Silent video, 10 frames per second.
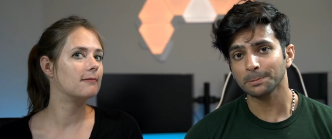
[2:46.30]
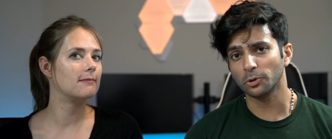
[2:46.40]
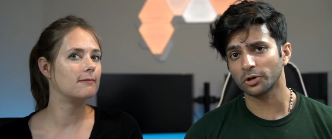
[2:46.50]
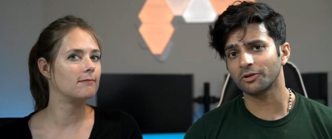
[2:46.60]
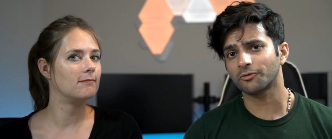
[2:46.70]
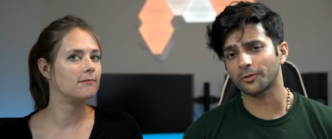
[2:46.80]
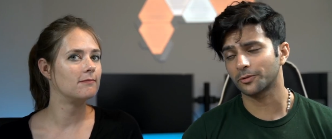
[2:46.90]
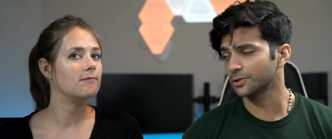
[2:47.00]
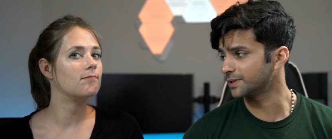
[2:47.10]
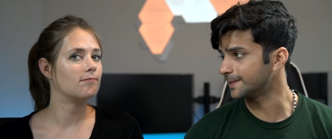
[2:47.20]
Speaker 1: Looking forward to
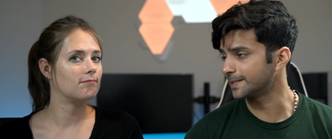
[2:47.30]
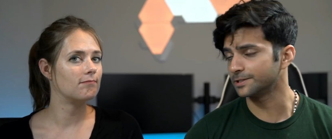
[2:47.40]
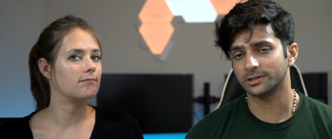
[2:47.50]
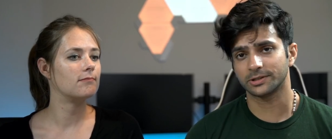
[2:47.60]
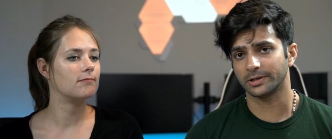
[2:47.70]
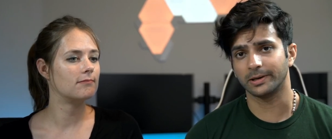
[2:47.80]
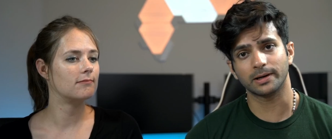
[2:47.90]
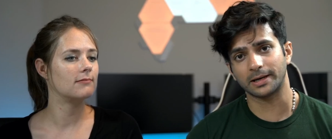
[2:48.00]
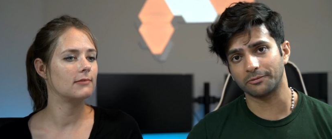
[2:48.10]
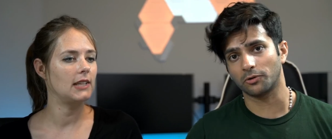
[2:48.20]
the teaser, trailer,
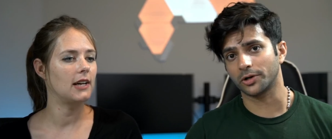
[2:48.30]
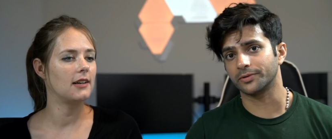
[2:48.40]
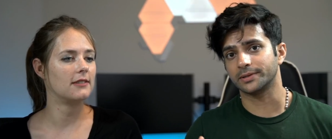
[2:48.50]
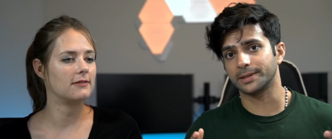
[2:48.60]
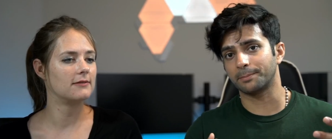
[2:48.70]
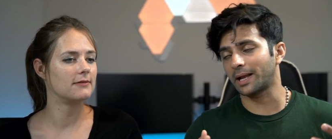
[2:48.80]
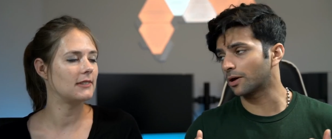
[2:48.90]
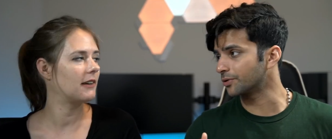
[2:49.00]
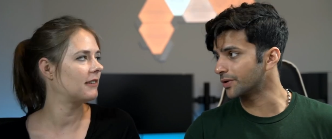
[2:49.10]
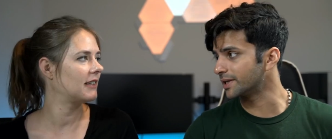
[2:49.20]
and whatever they plan on
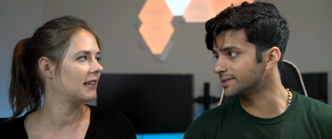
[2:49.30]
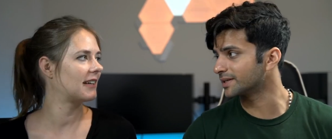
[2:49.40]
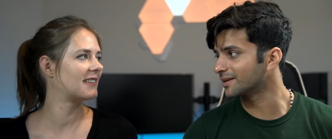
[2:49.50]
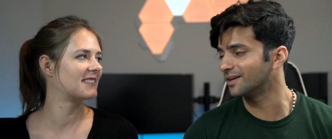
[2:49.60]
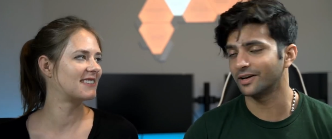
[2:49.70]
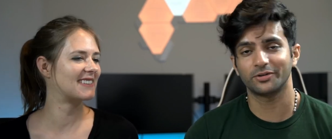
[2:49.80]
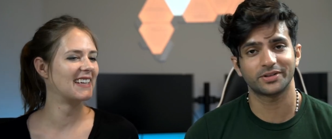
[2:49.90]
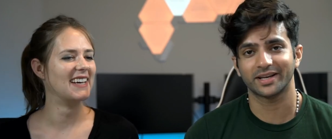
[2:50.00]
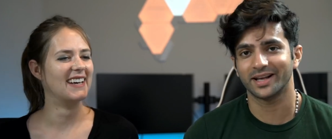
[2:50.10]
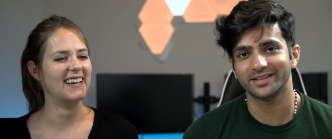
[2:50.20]
releasing. Everything
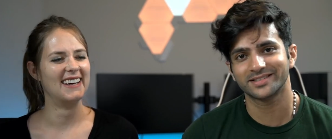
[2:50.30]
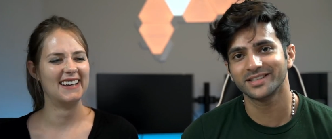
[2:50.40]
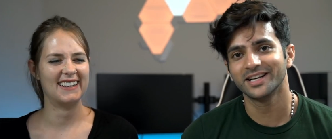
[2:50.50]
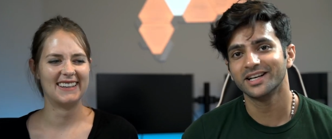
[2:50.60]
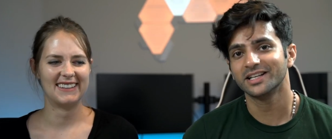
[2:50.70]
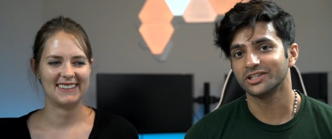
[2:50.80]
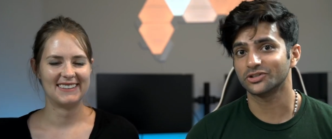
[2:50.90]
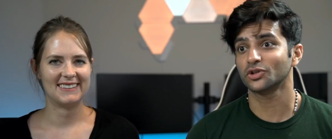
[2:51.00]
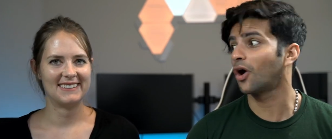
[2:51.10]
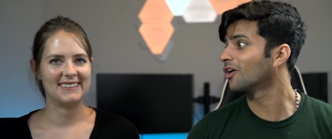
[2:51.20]
else. The
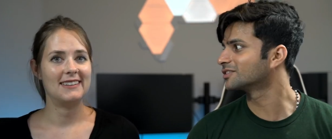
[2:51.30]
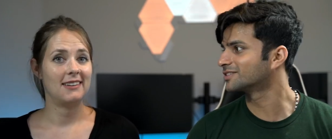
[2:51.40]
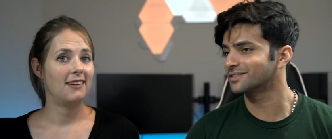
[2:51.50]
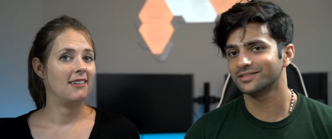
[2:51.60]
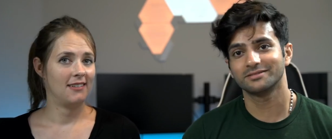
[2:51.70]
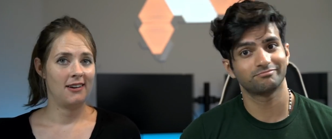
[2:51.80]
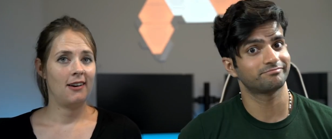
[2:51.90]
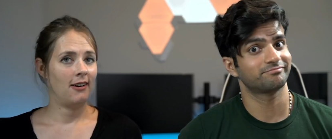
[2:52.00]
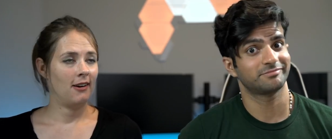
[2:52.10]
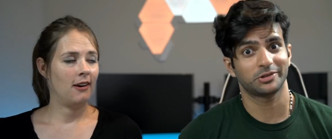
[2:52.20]
songs.
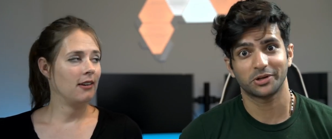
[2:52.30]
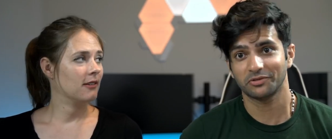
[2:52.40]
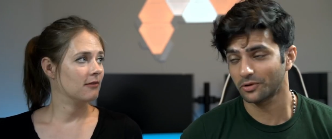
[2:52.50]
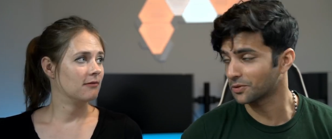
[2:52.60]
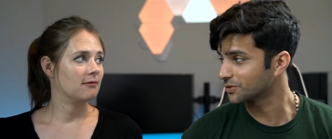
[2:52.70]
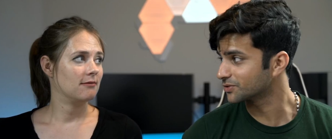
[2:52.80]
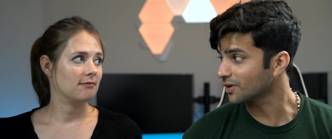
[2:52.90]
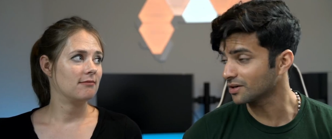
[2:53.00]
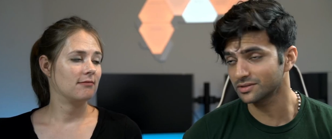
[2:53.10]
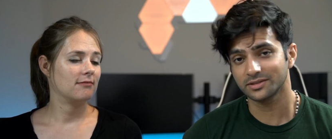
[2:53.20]
Looking forward to the
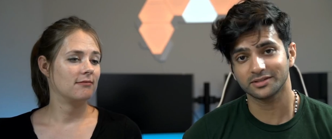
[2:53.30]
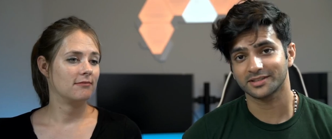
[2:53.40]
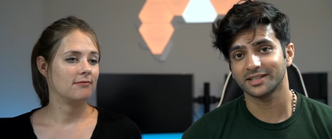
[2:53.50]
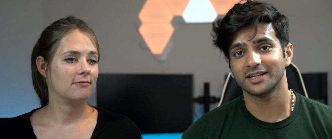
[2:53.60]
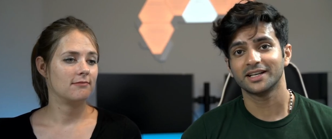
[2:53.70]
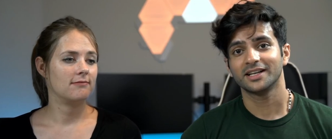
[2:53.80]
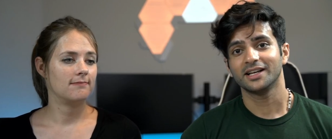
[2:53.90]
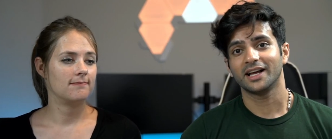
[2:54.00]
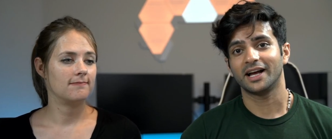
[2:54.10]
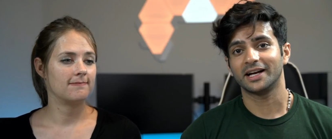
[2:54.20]
songs.
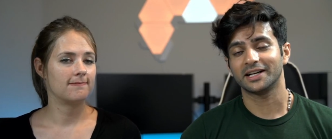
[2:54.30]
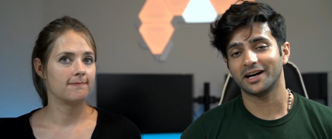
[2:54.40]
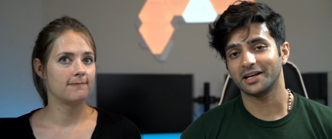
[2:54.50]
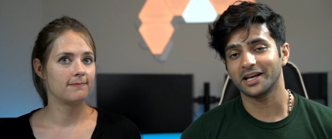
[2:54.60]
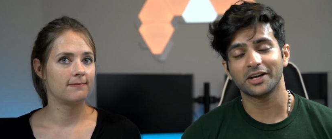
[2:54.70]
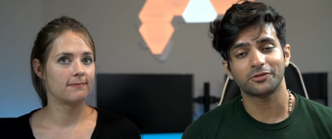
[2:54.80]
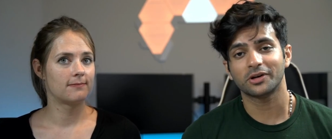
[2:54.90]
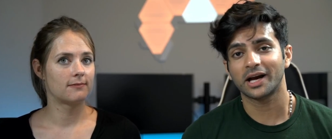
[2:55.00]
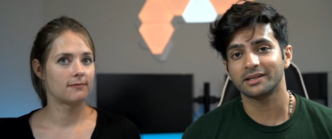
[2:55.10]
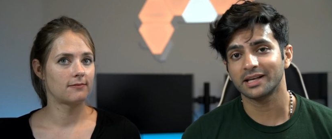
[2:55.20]
And yeah, if you
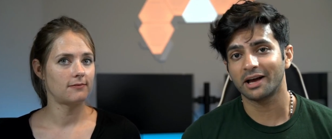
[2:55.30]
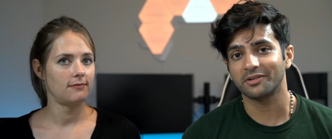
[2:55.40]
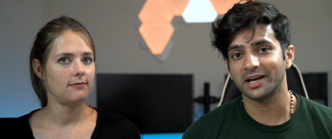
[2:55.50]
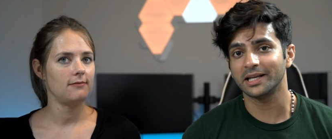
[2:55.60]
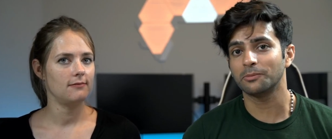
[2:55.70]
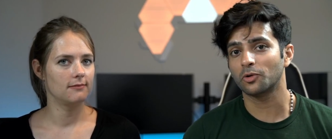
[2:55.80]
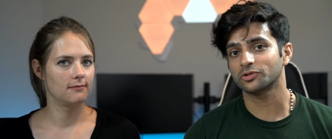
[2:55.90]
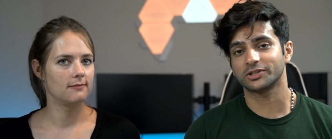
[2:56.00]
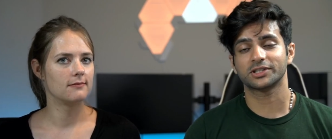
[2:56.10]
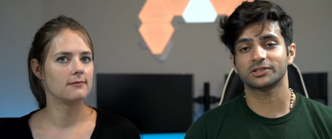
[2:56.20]
guys have any more
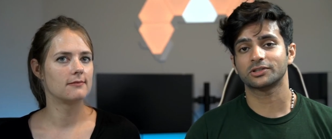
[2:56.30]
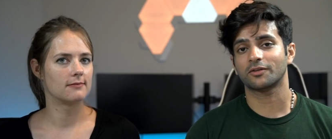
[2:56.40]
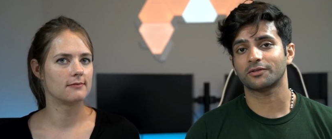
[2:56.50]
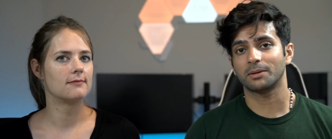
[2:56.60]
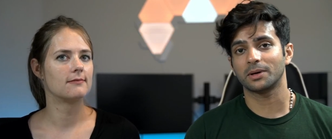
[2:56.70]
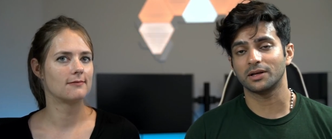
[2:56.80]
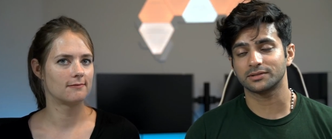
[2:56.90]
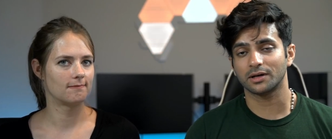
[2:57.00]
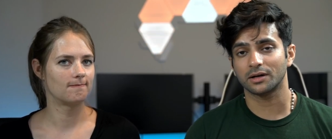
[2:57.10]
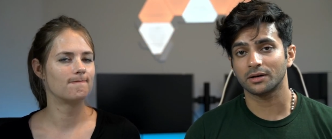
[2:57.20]
suggestions of Kamal
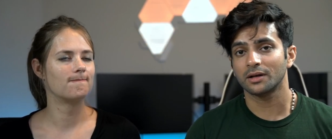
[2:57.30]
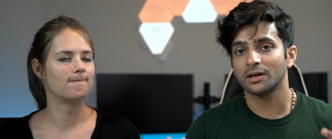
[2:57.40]
Haasan,